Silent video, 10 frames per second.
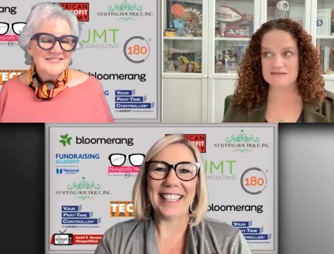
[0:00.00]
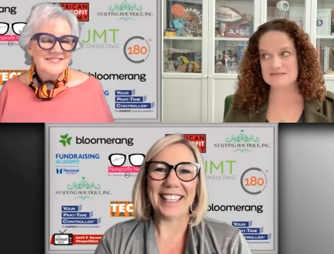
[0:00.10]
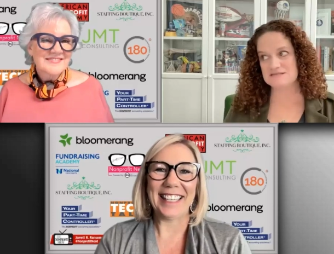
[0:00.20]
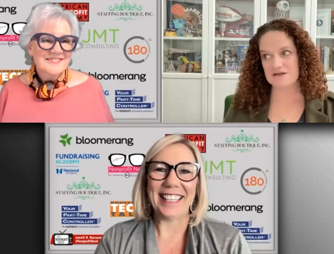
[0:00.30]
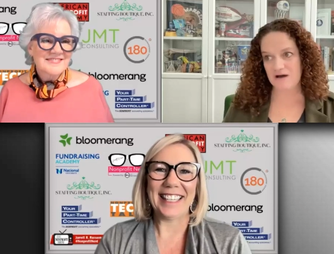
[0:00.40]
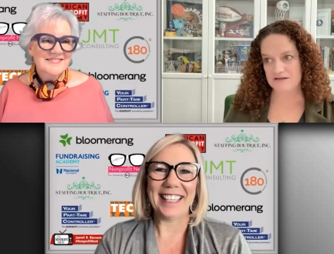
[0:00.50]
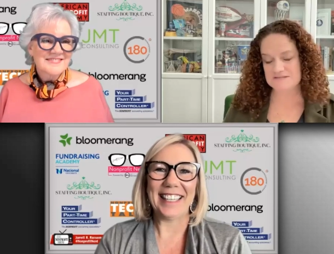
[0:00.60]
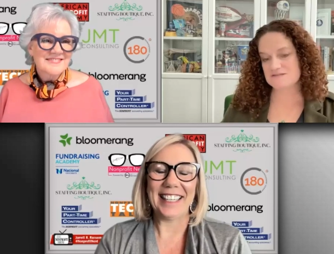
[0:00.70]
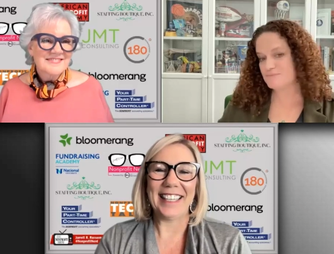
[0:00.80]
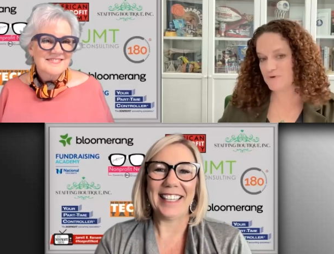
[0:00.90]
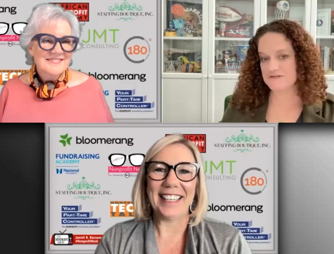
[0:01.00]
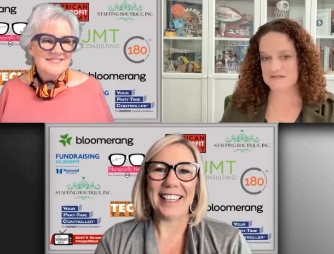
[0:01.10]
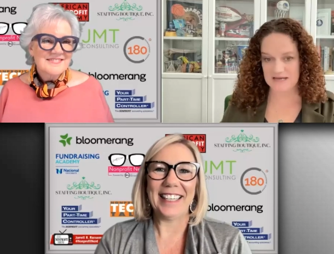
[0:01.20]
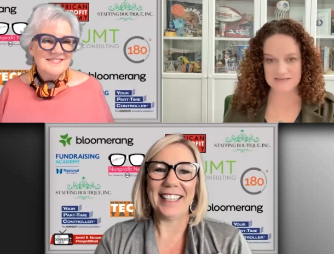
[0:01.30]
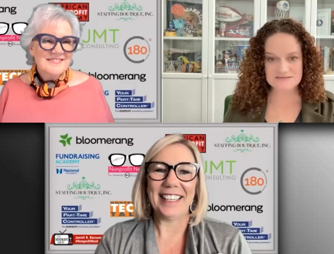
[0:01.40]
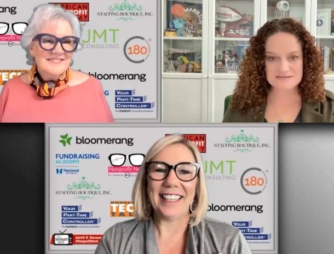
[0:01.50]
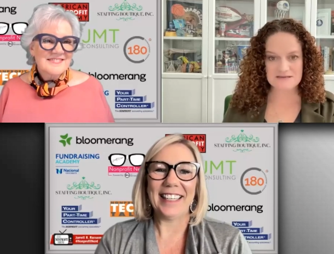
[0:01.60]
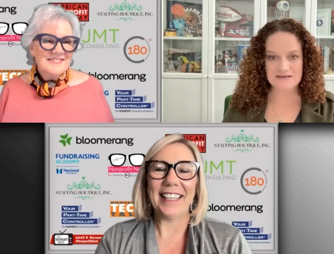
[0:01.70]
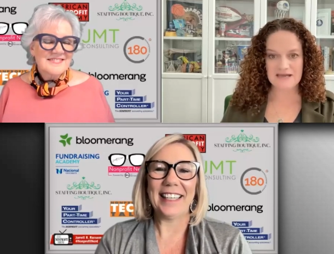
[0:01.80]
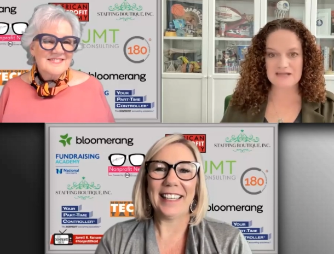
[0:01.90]
Speaker 1: this is a cause that's important to us
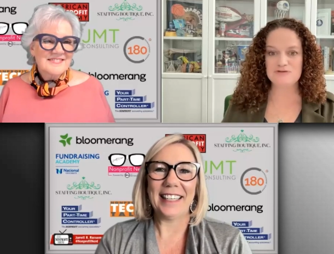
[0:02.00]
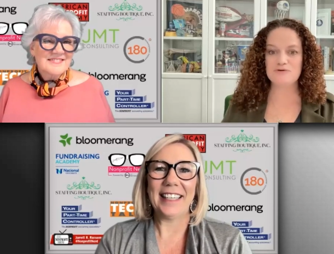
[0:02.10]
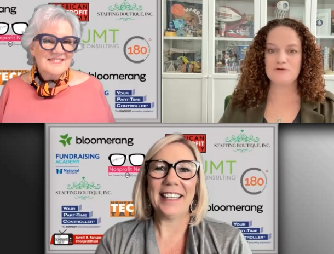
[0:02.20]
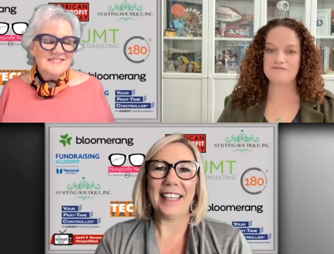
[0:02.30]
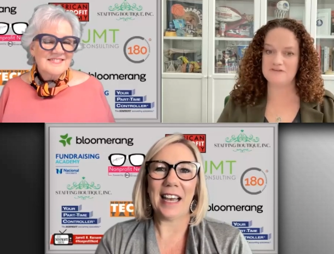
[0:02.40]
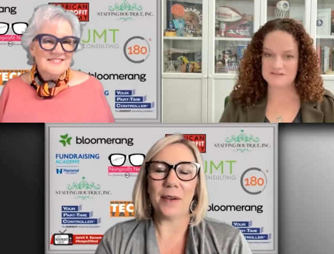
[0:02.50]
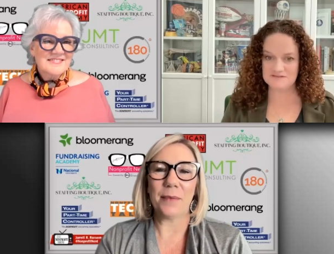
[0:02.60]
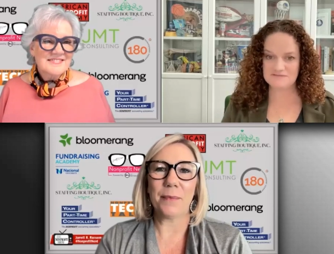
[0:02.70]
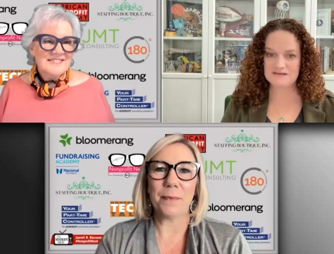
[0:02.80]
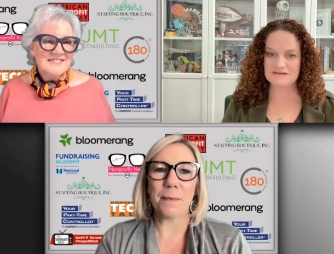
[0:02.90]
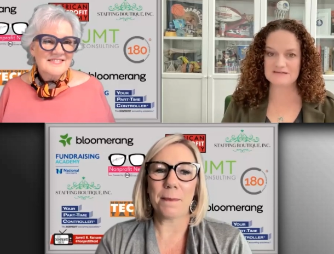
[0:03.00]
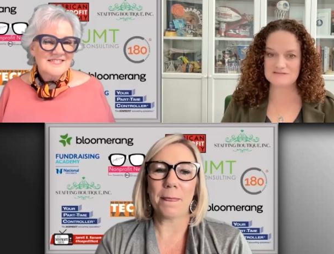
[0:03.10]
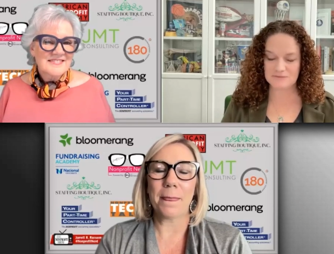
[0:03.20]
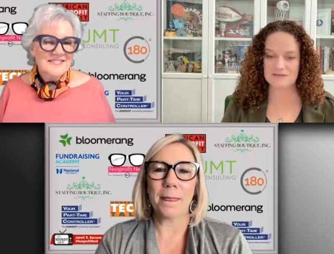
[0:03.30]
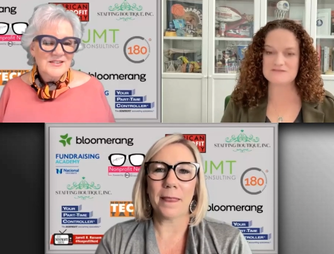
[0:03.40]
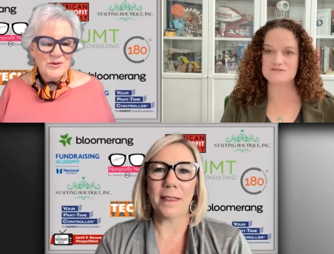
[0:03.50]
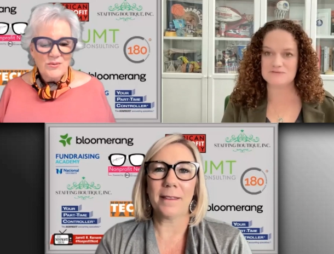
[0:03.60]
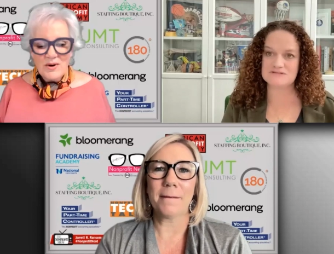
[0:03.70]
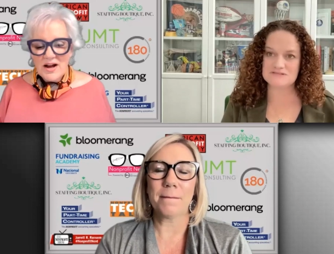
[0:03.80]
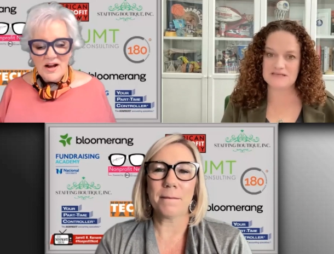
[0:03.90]
and you're a face of it. And so let's do
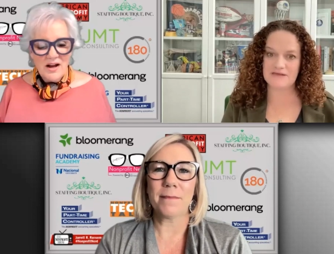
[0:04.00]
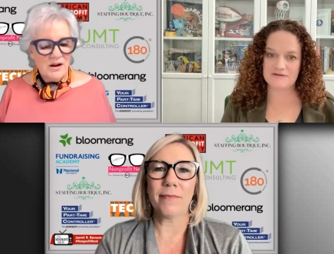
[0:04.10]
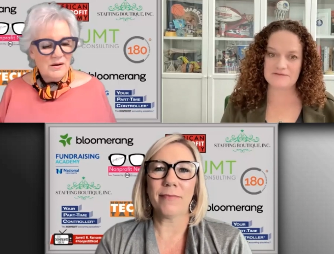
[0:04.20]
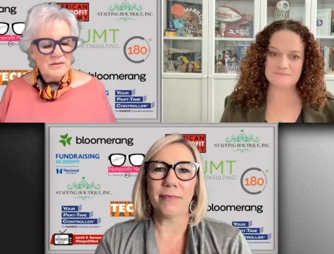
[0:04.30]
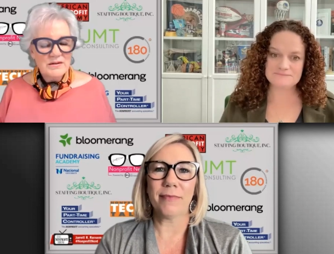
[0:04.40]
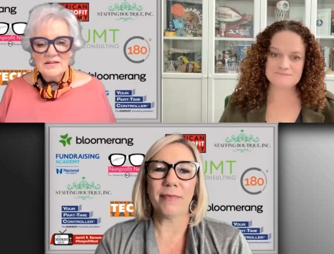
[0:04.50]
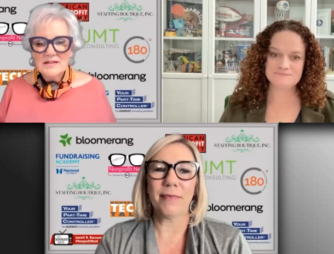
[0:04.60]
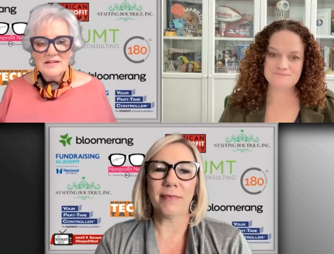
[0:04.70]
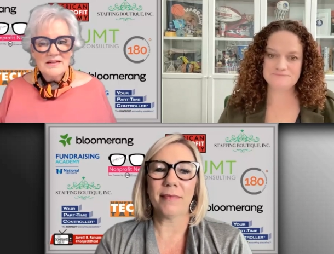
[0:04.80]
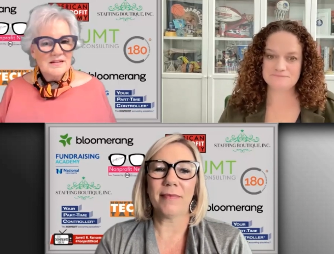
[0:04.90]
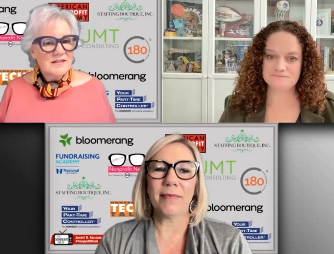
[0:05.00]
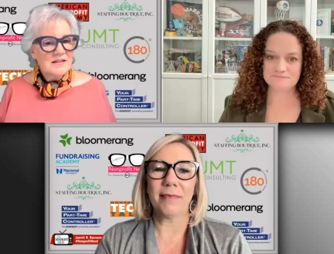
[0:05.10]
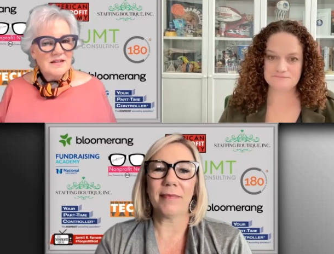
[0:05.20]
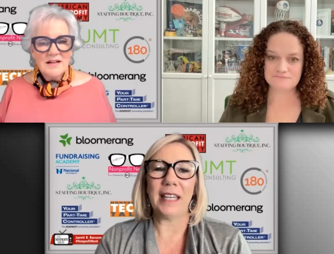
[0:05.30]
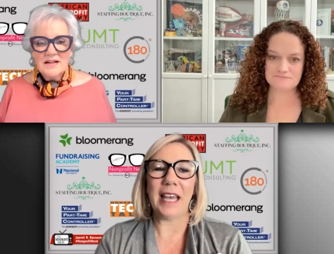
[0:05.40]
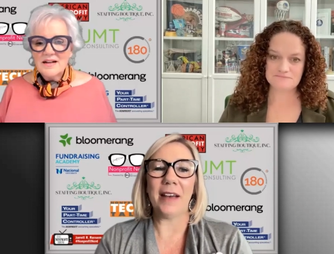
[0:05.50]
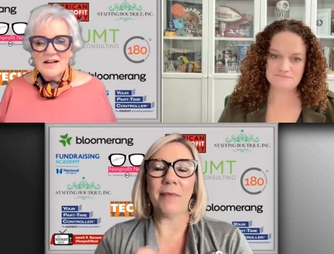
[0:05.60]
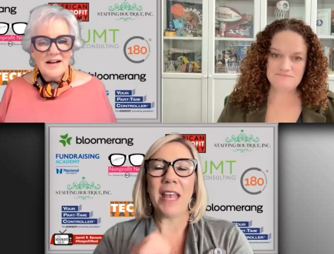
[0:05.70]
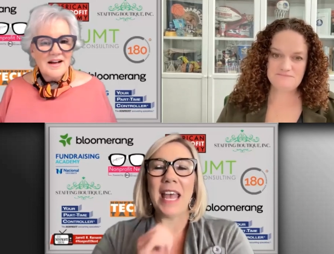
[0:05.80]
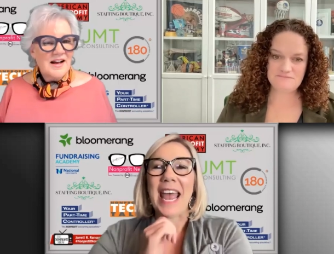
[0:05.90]
this together.
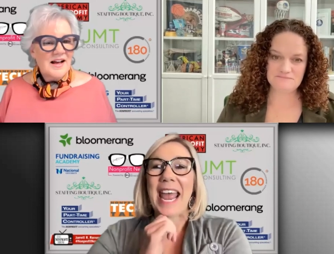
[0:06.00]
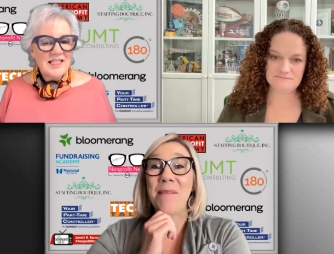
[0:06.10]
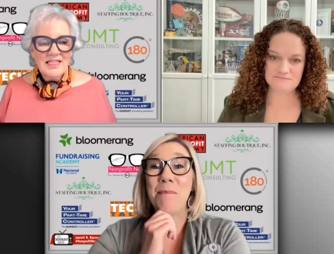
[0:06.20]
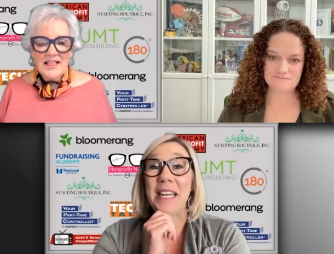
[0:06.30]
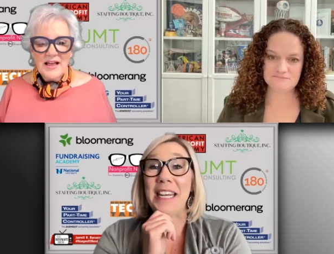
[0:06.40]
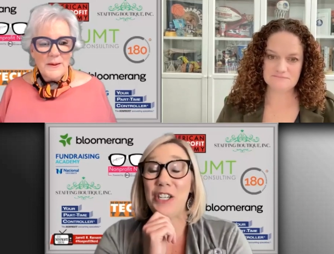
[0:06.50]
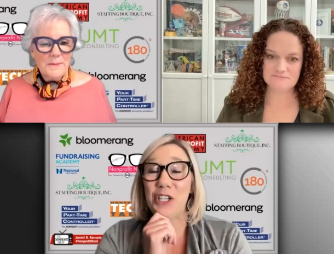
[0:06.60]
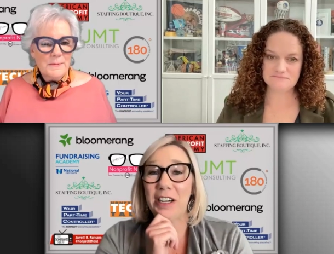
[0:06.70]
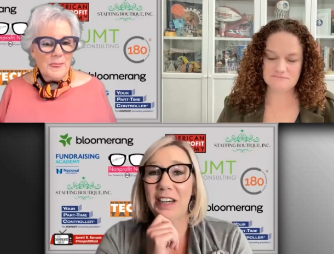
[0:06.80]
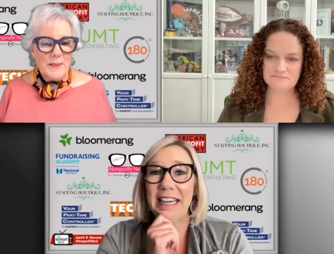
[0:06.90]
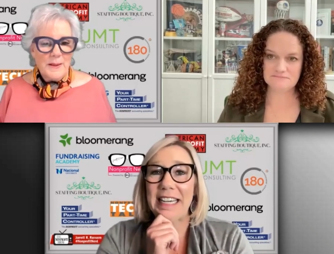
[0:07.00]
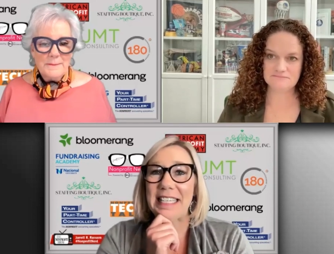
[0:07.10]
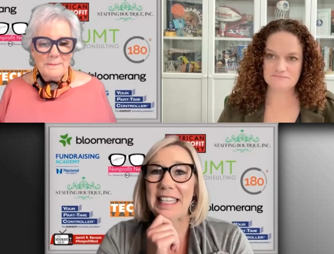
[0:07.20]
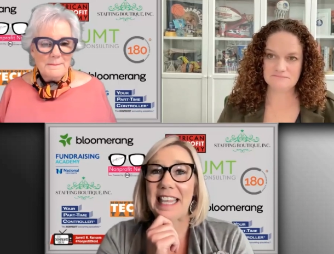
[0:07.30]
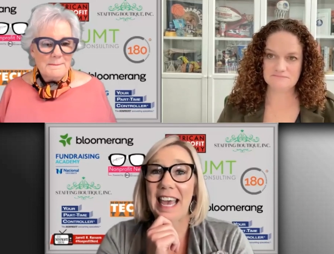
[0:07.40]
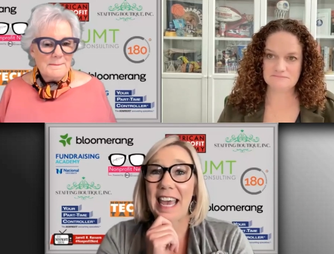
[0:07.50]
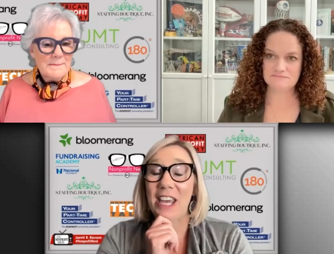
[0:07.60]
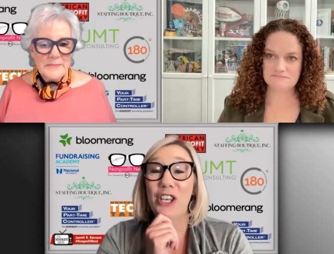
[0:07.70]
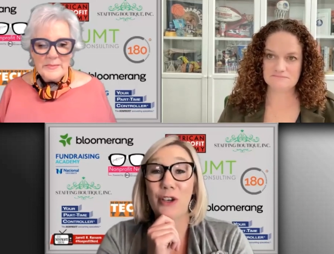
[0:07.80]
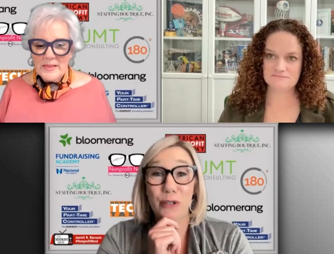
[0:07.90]
Speaker 2: Yeah. And Ben and Jerry's, they
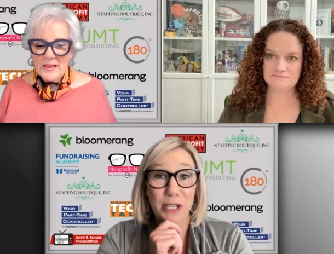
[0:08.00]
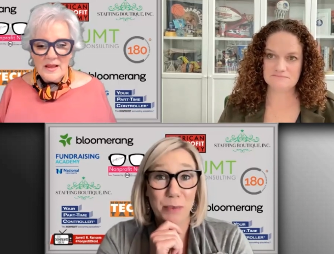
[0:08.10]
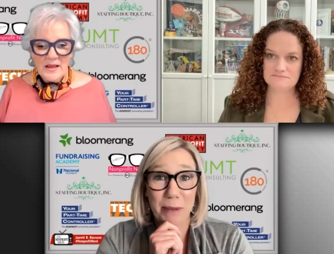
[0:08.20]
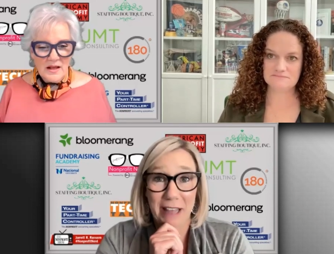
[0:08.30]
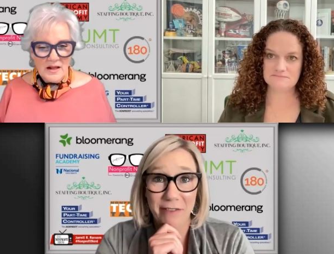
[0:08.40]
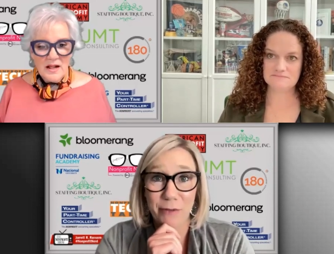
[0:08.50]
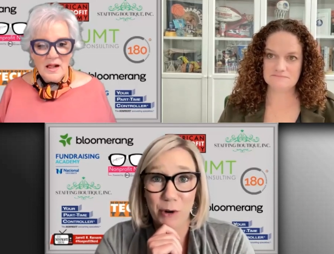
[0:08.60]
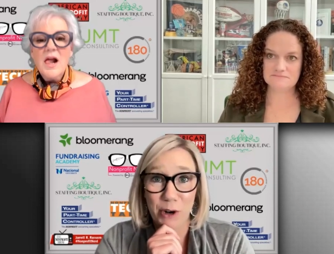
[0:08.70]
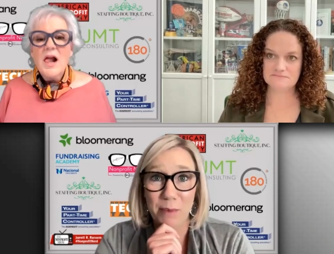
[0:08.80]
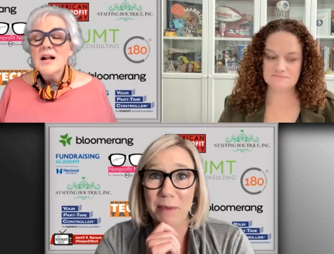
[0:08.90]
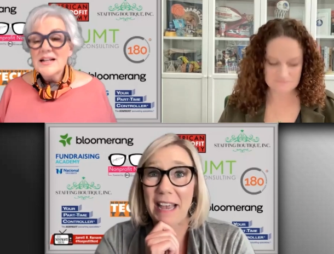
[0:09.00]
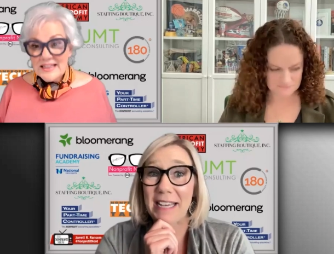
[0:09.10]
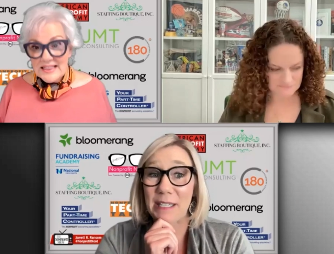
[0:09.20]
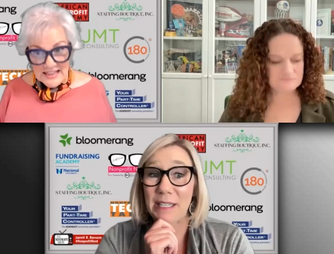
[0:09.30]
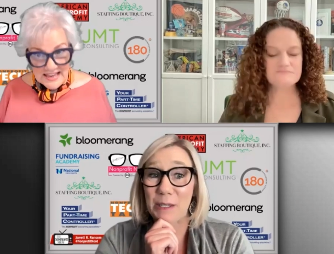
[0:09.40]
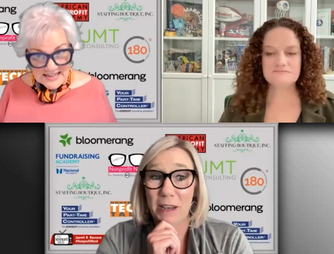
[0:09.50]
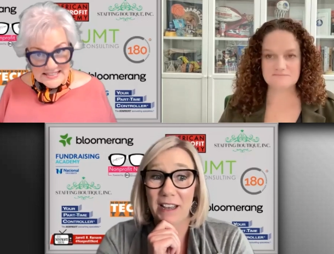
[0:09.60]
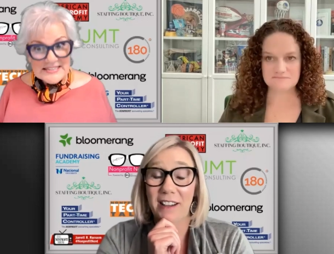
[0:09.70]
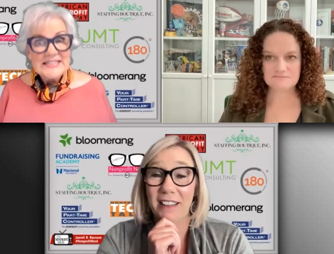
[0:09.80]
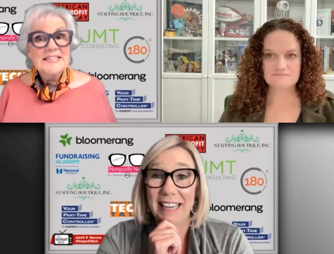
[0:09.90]
use their platform as yeah.
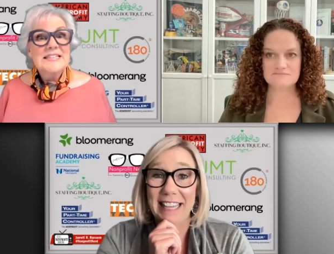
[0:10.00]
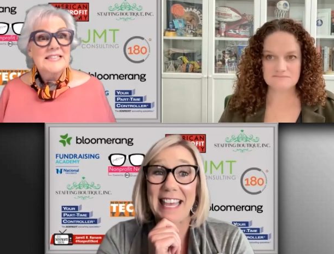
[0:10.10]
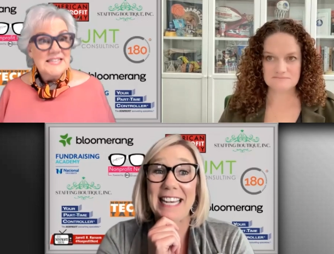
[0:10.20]
well. Like, they